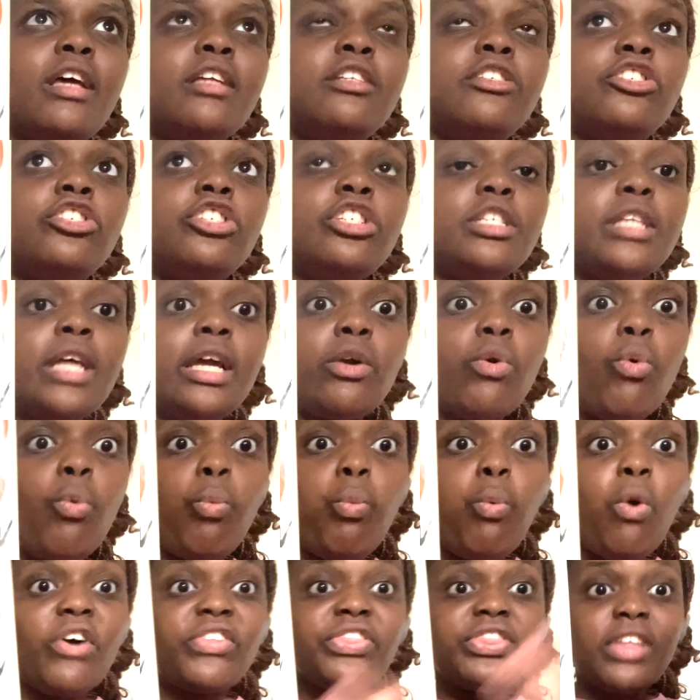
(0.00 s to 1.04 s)
and she's like,
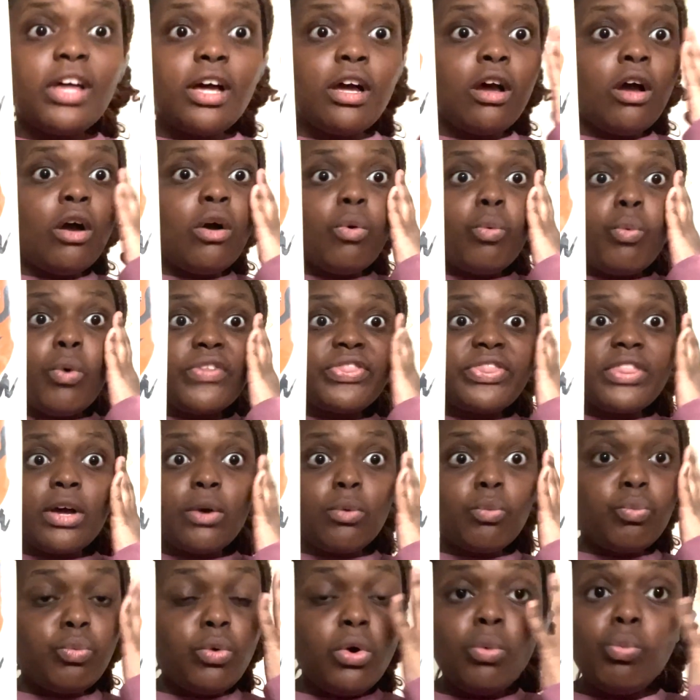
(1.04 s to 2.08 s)
what the,
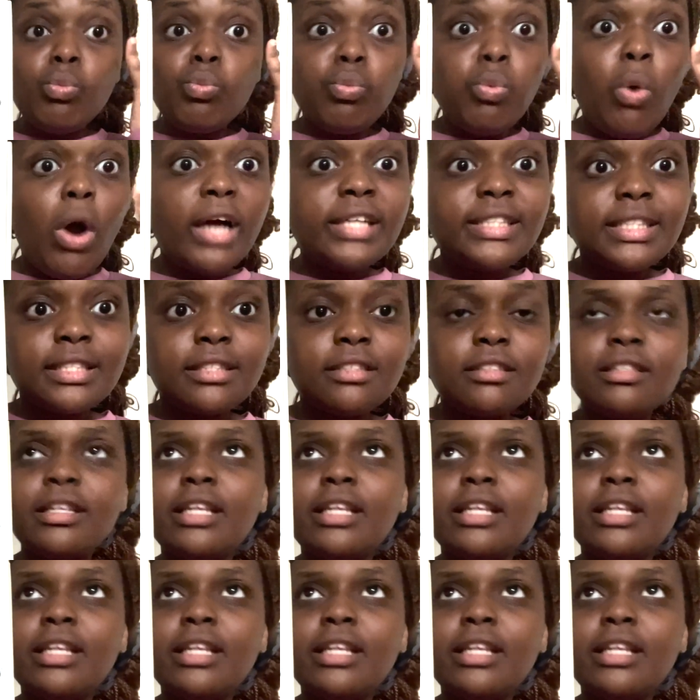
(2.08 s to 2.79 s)
what?